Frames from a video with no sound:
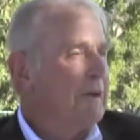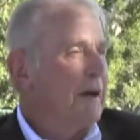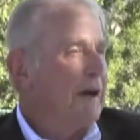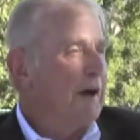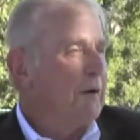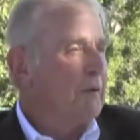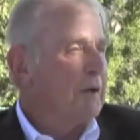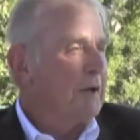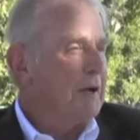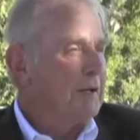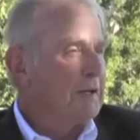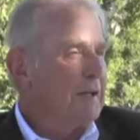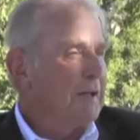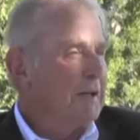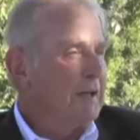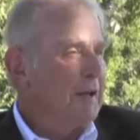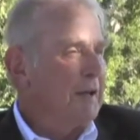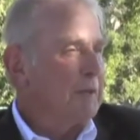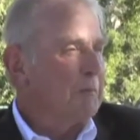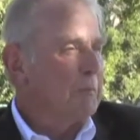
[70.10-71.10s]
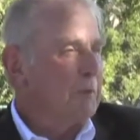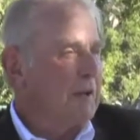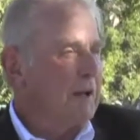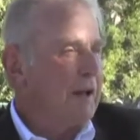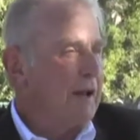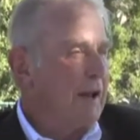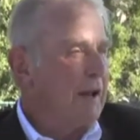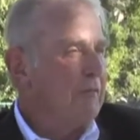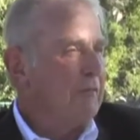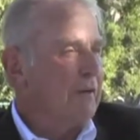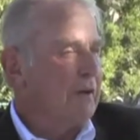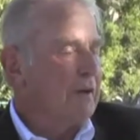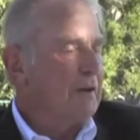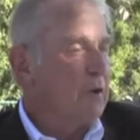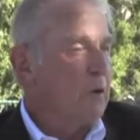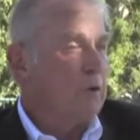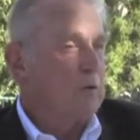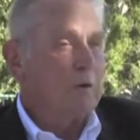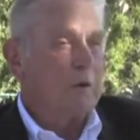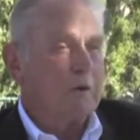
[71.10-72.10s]
how he got that name, but in any event,
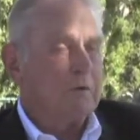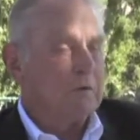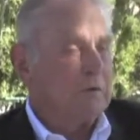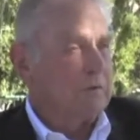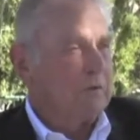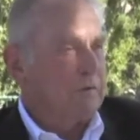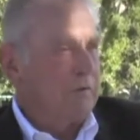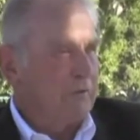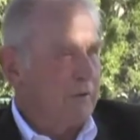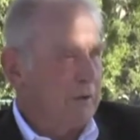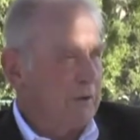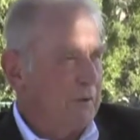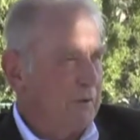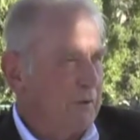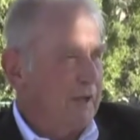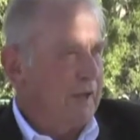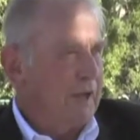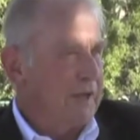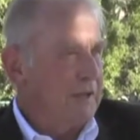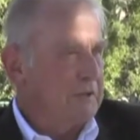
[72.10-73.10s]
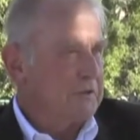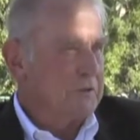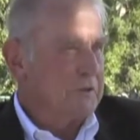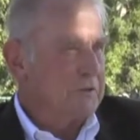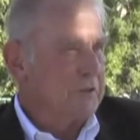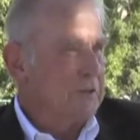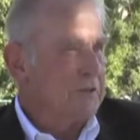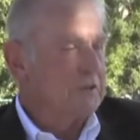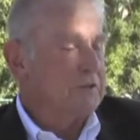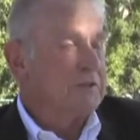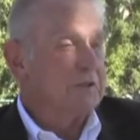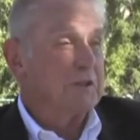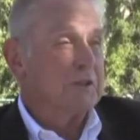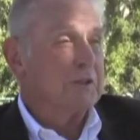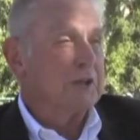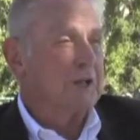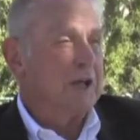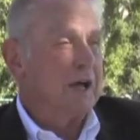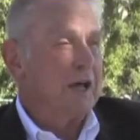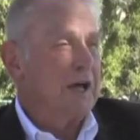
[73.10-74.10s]
fellow answered, he's
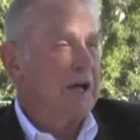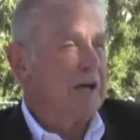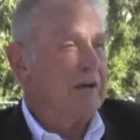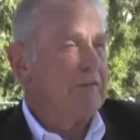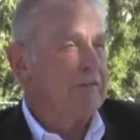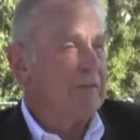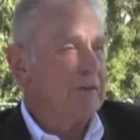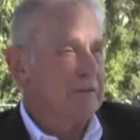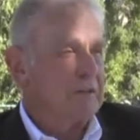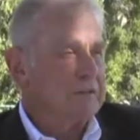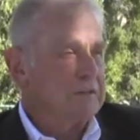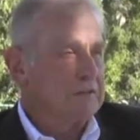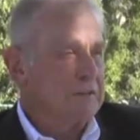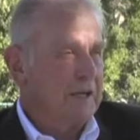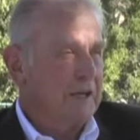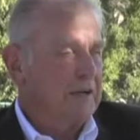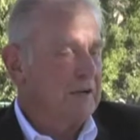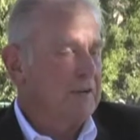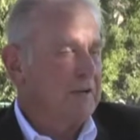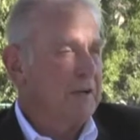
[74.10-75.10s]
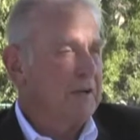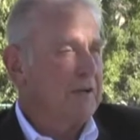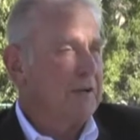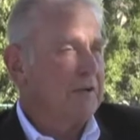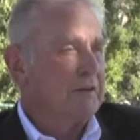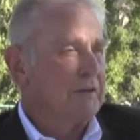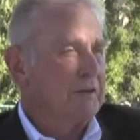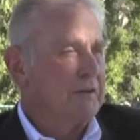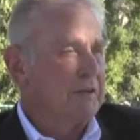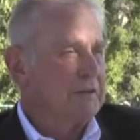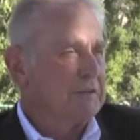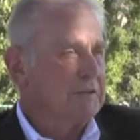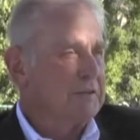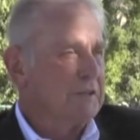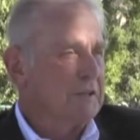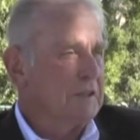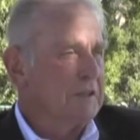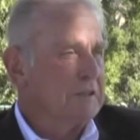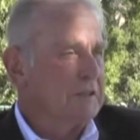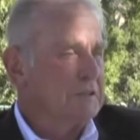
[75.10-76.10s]
still alive and he's down there and he's
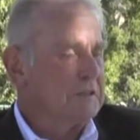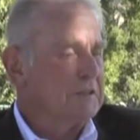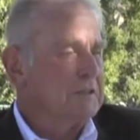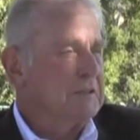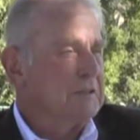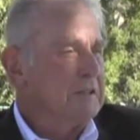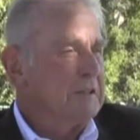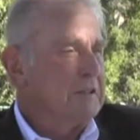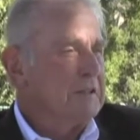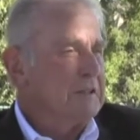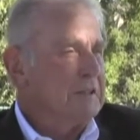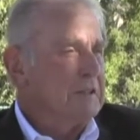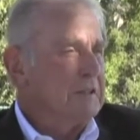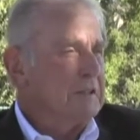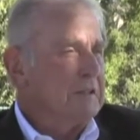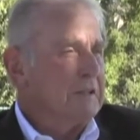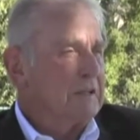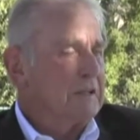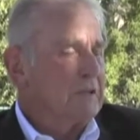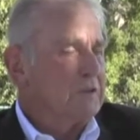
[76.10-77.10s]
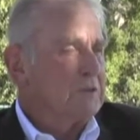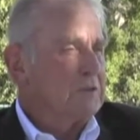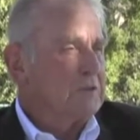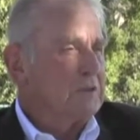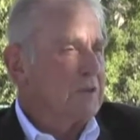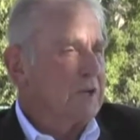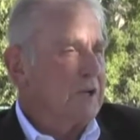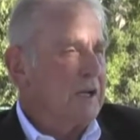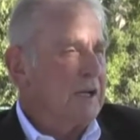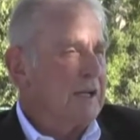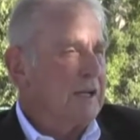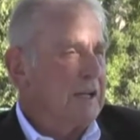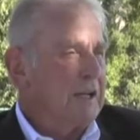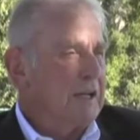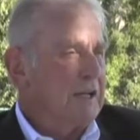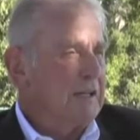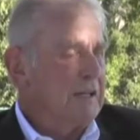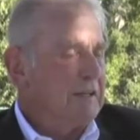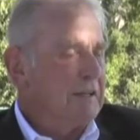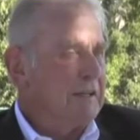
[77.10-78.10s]
in his close to 90
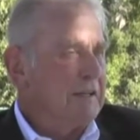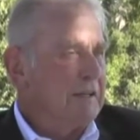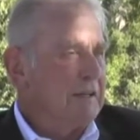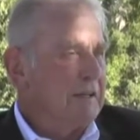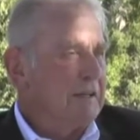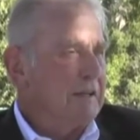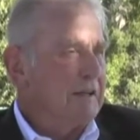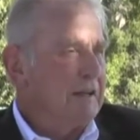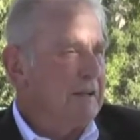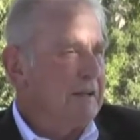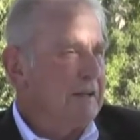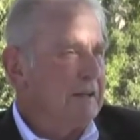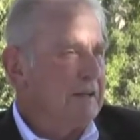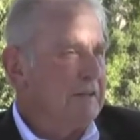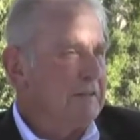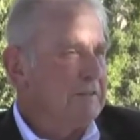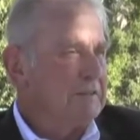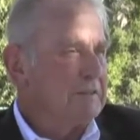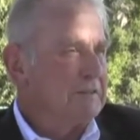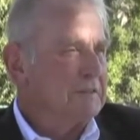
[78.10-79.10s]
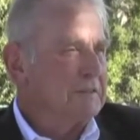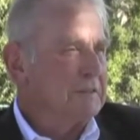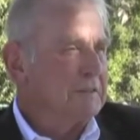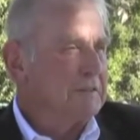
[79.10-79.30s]
and he's